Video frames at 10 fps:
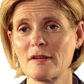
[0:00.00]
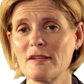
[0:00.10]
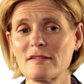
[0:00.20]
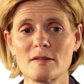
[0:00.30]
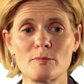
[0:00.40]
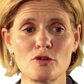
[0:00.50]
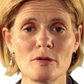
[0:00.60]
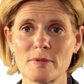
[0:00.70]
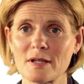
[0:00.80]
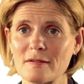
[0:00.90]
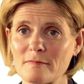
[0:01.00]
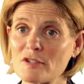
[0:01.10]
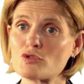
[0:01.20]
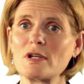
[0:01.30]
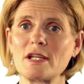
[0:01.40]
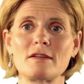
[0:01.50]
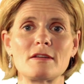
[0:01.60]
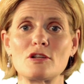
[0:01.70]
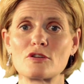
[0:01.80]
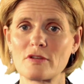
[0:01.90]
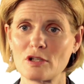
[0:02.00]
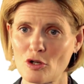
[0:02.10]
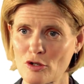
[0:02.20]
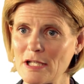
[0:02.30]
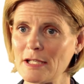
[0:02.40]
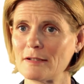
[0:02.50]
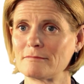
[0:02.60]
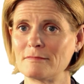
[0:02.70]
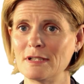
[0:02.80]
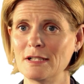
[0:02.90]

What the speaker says: And this is important because visually it looks a lot cleaner.